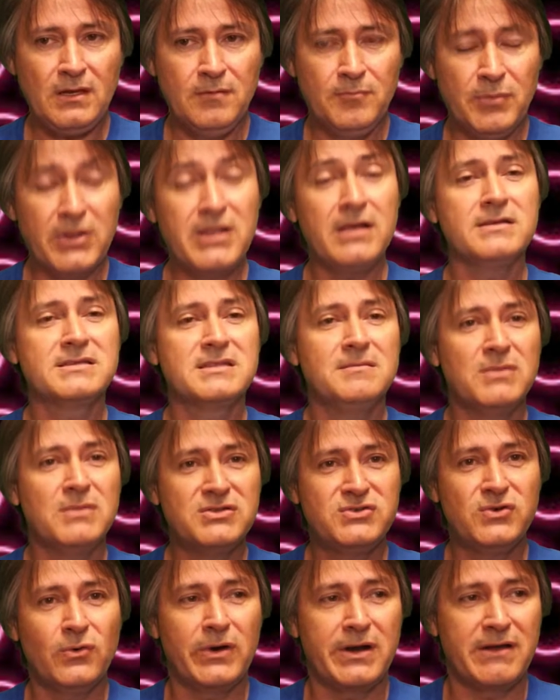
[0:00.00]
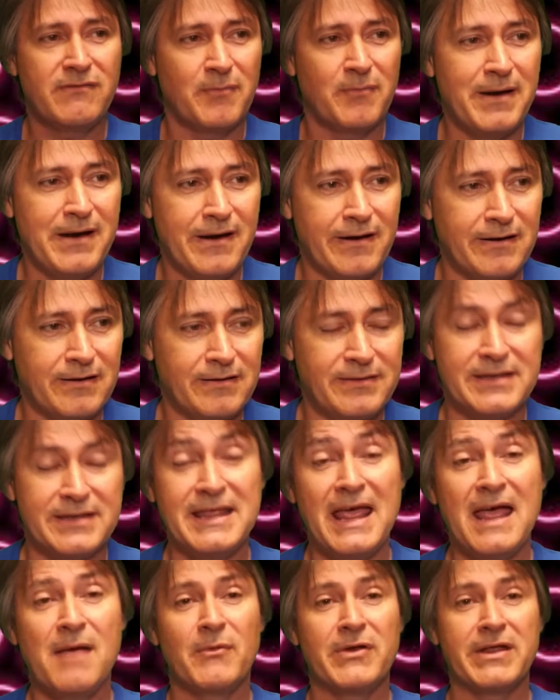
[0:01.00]
Because the majority of America at the
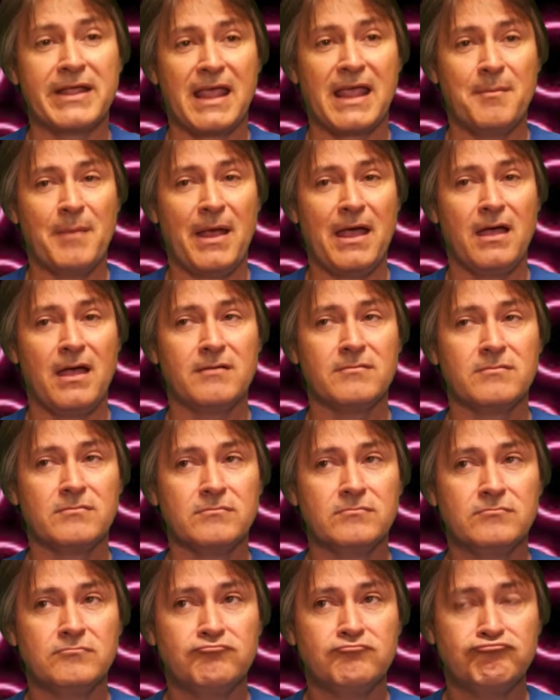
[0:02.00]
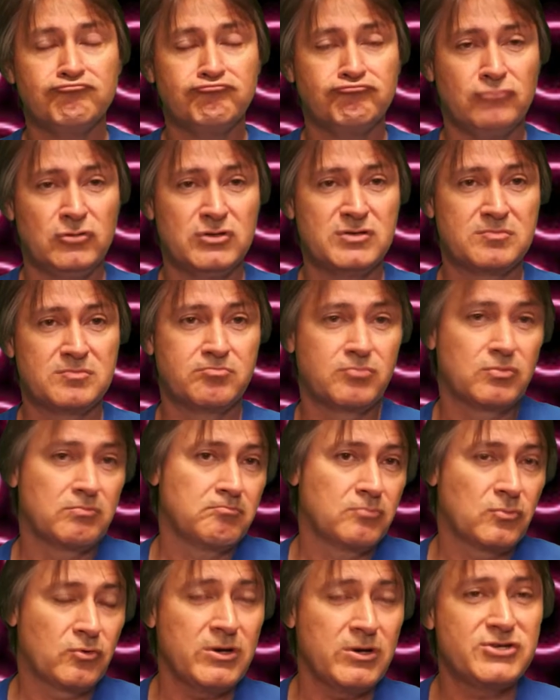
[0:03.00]
time when it came out was
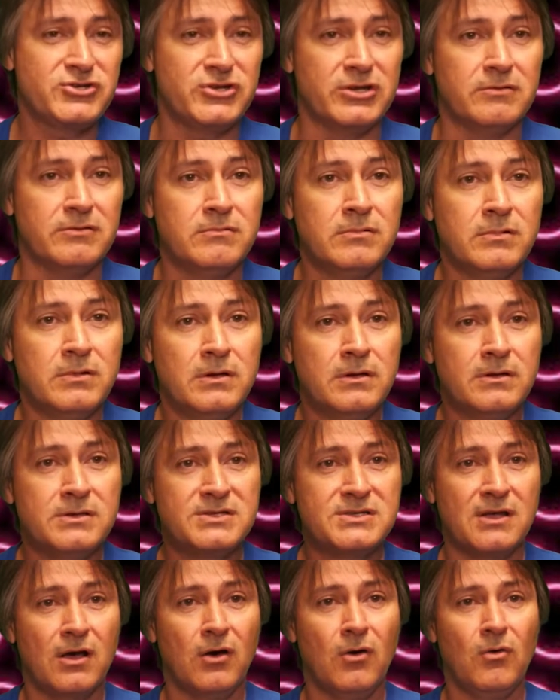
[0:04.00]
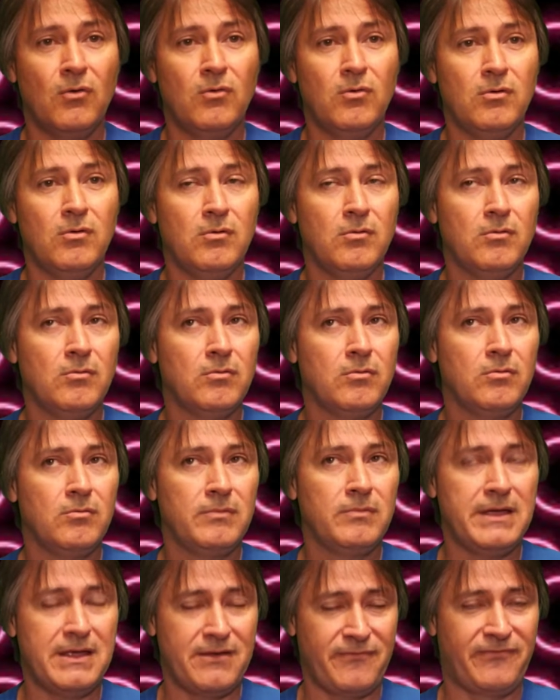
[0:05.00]
Christian. So
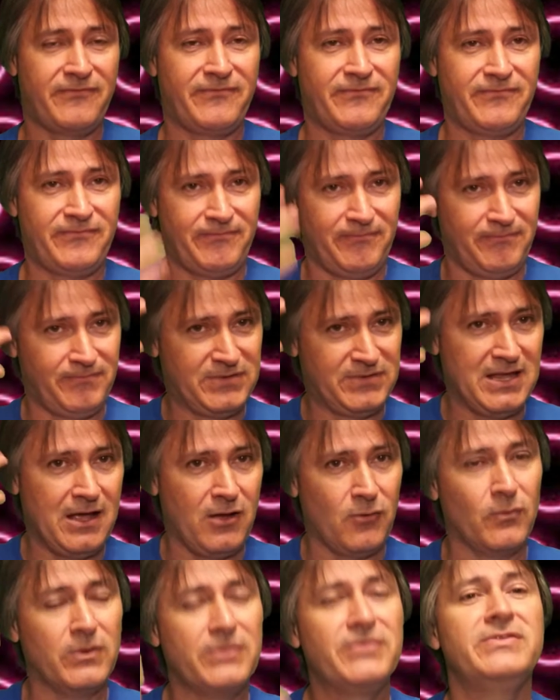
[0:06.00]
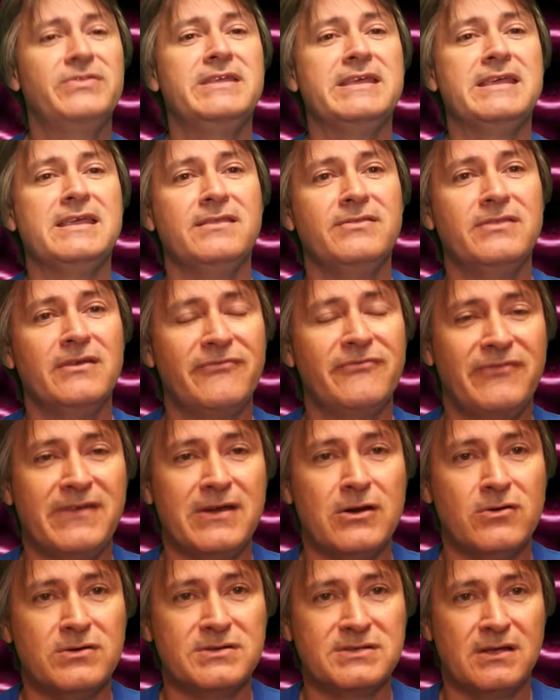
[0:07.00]
it dealt with the
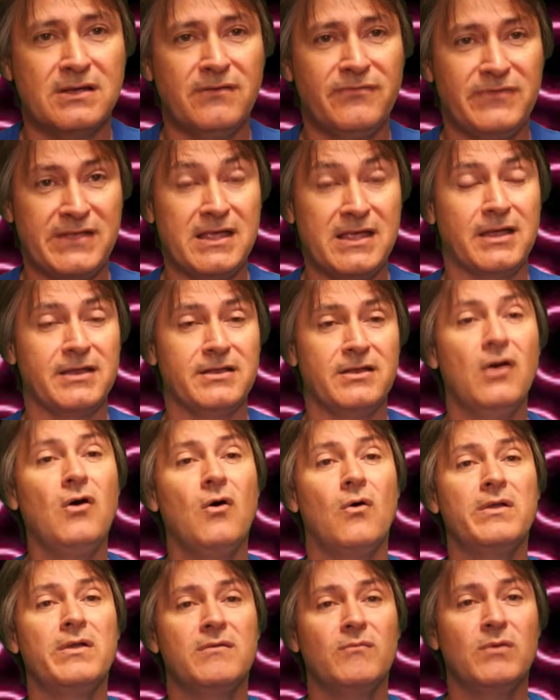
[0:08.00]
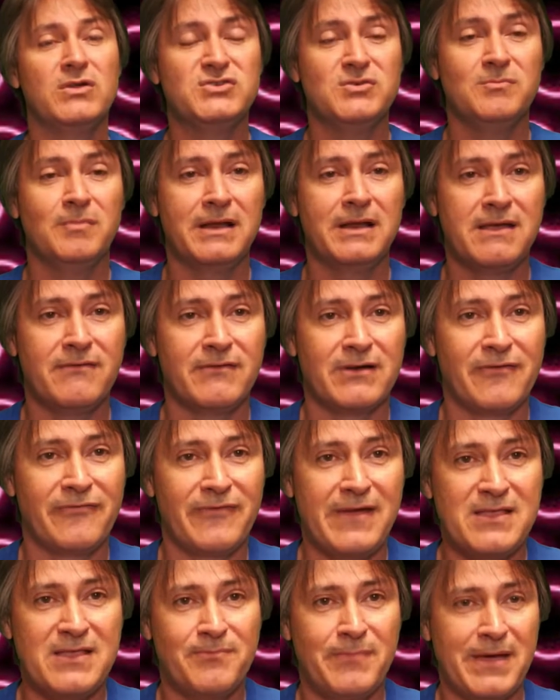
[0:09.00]
fears of the unknown and what you believe in a
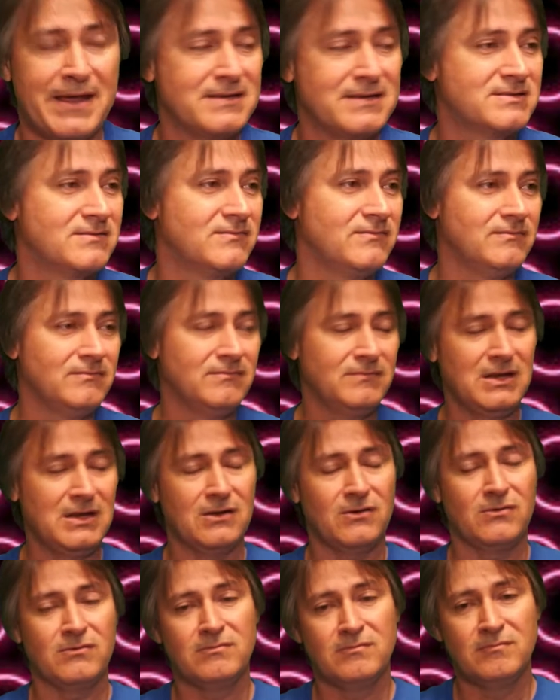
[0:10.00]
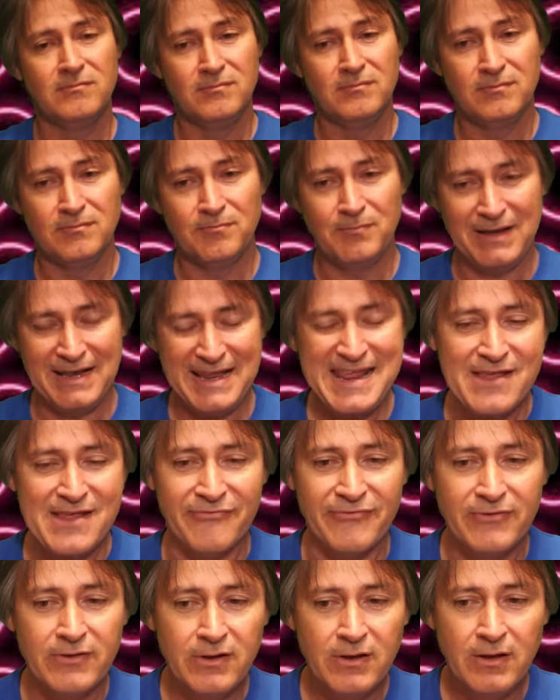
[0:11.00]
faith-based, belief.